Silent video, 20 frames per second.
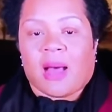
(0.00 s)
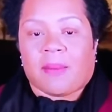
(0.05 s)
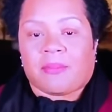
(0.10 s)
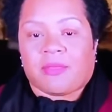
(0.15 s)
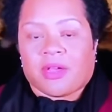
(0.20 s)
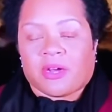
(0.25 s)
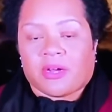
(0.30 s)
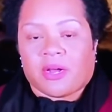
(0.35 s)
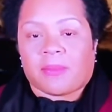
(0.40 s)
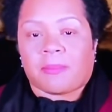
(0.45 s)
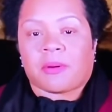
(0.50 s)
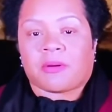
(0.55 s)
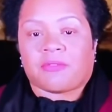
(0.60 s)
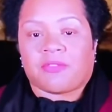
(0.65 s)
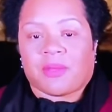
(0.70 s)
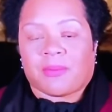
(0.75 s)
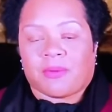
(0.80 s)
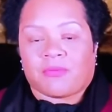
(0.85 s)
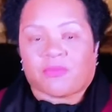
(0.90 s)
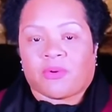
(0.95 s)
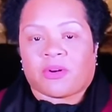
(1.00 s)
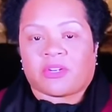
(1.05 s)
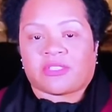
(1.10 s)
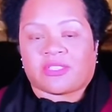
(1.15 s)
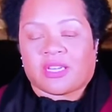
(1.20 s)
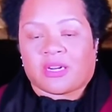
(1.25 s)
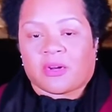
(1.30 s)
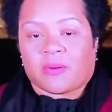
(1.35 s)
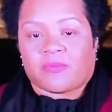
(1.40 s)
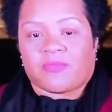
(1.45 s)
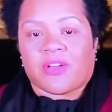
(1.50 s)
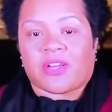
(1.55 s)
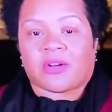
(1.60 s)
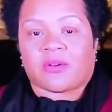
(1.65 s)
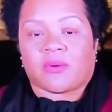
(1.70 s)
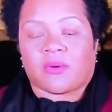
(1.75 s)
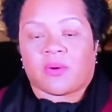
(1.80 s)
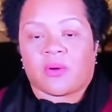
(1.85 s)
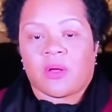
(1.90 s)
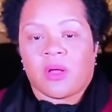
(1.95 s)
There are a number of them, of course, that are
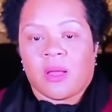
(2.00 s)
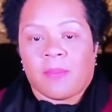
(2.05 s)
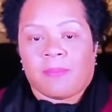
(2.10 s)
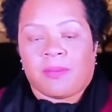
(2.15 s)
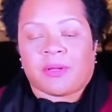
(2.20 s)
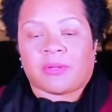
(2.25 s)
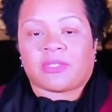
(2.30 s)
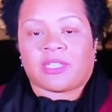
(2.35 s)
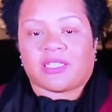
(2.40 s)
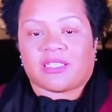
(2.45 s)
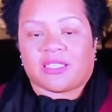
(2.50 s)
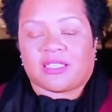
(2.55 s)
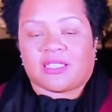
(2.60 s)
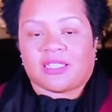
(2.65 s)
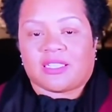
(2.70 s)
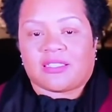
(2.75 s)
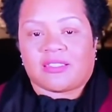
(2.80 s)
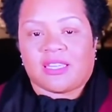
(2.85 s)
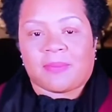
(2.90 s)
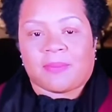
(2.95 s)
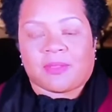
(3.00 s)
federal buildings in D.C.,